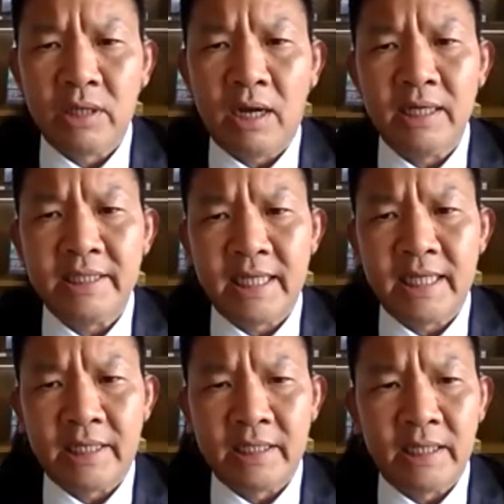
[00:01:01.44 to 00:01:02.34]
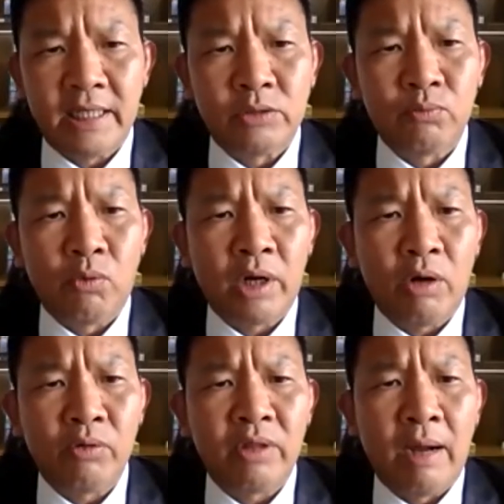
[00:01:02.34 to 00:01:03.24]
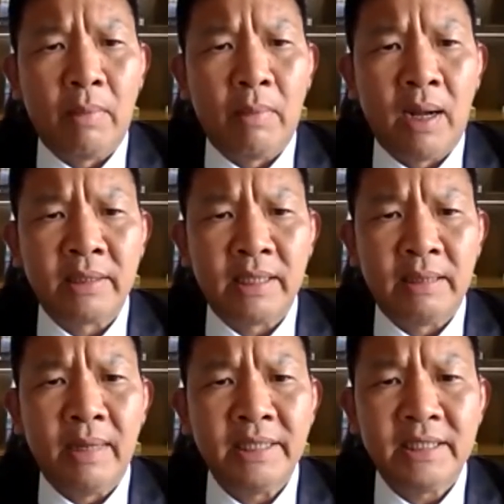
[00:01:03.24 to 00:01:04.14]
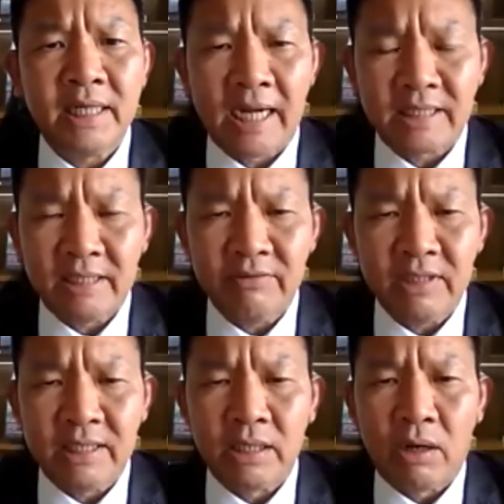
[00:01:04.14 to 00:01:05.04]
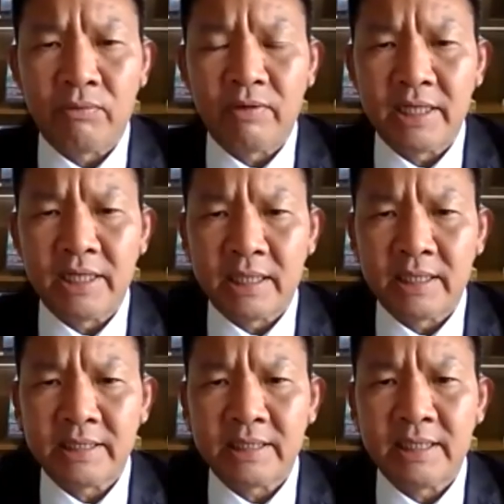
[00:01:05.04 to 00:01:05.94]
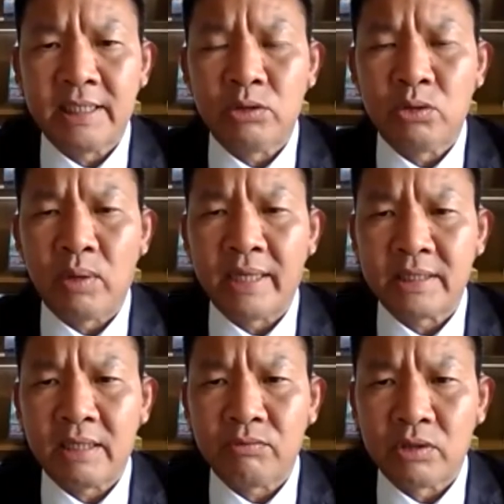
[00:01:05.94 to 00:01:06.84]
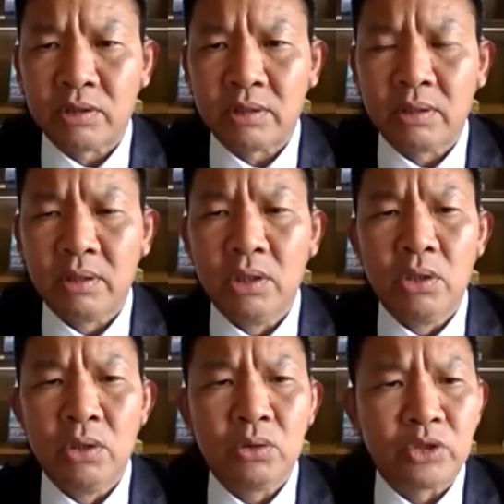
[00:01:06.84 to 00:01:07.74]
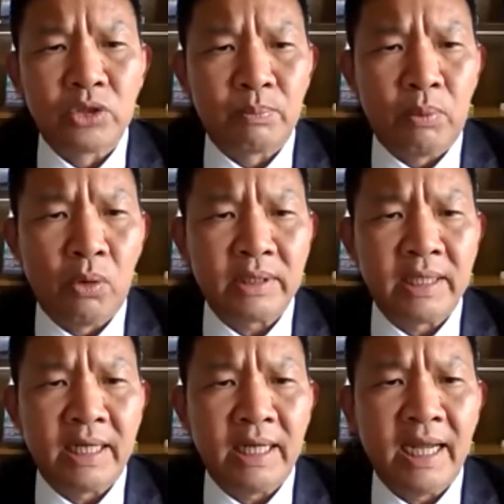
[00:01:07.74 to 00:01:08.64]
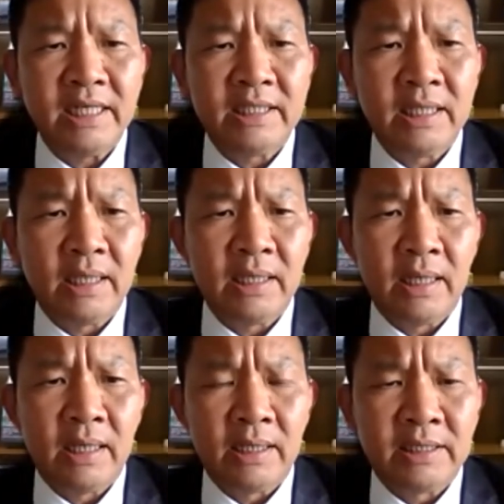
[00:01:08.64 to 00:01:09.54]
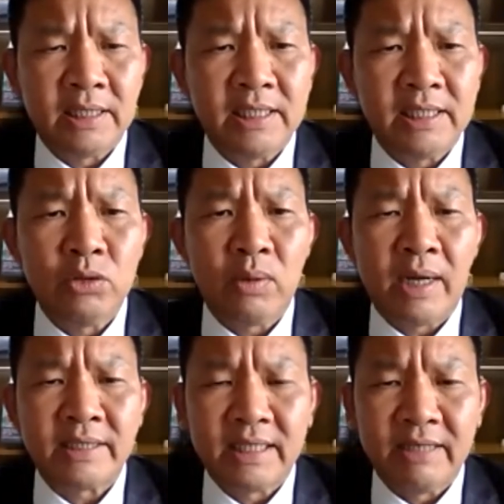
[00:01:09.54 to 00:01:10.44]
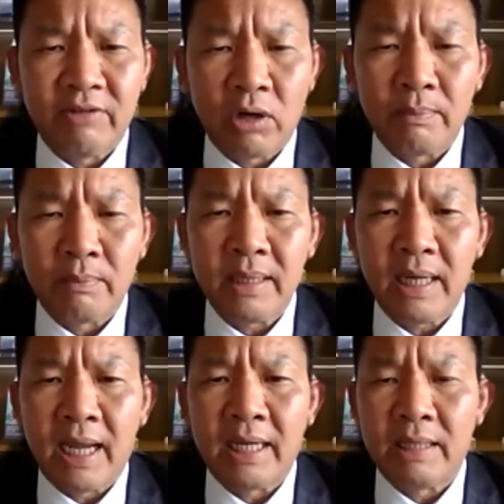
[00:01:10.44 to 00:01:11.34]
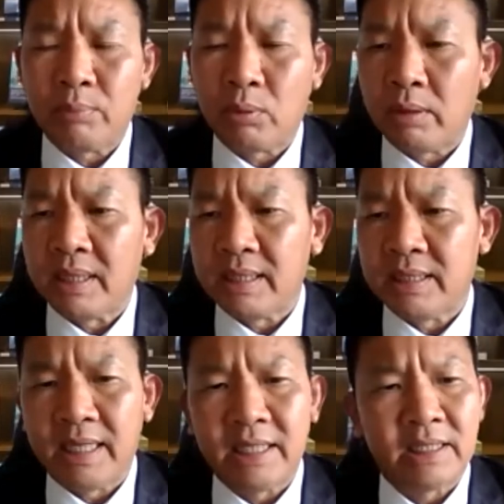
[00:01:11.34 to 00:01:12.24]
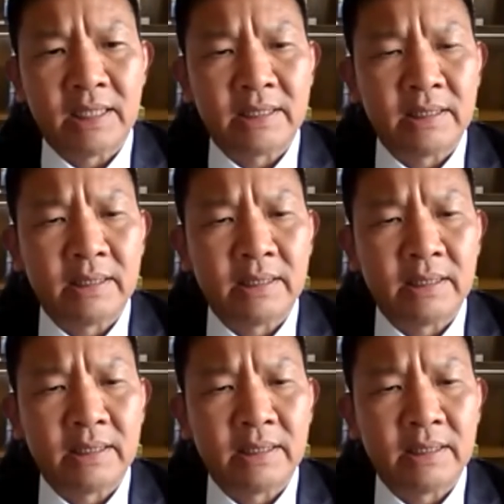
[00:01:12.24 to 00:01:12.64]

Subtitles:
knowledge sharing is one of among the major activities of Asia CCUS Network to support the CCUS development and deployment in Asia.